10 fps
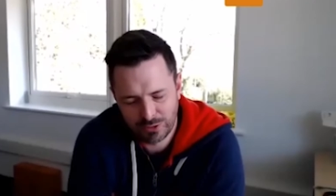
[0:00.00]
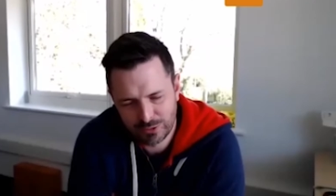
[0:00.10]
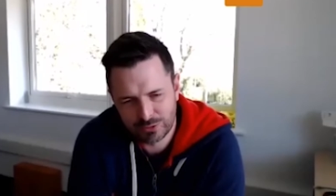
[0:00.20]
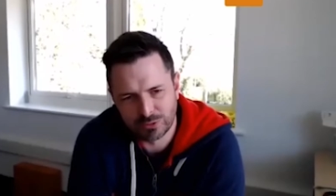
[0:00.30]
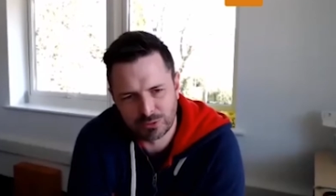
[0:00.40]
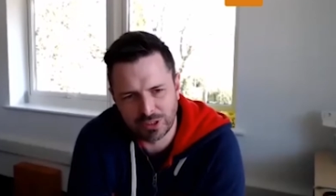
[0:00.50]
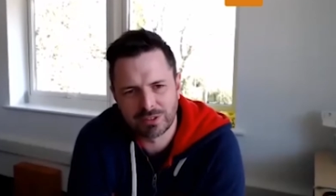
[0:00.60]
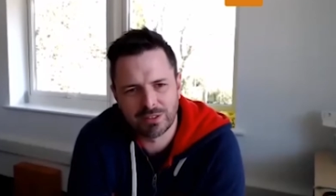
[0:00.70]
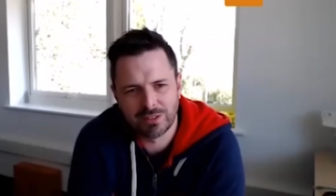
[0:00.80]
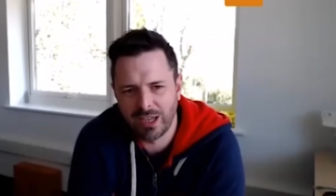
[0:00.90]
usual
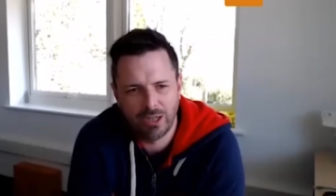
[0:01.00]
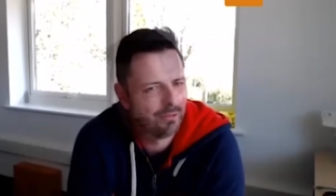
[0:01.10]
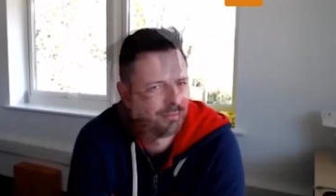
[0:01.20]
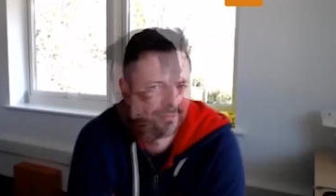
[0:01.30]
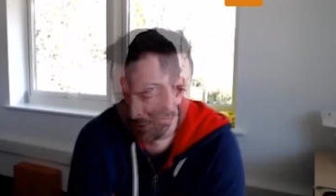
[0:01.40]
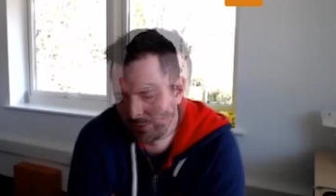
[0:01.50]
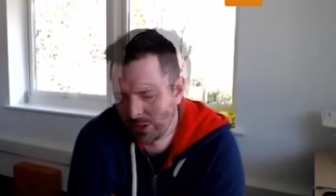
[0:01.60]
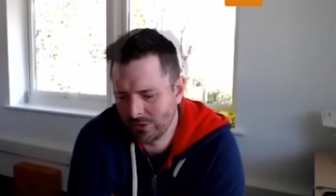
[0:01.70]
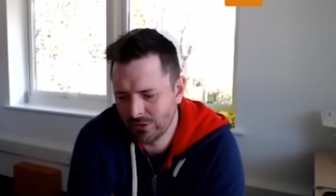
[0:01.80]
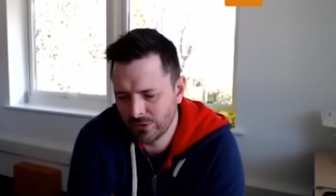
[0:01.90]
tricks out
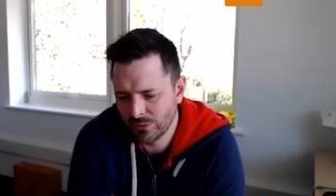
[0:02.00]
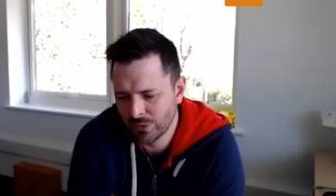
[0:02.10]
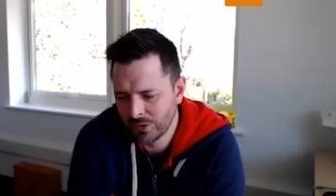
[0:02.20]
when you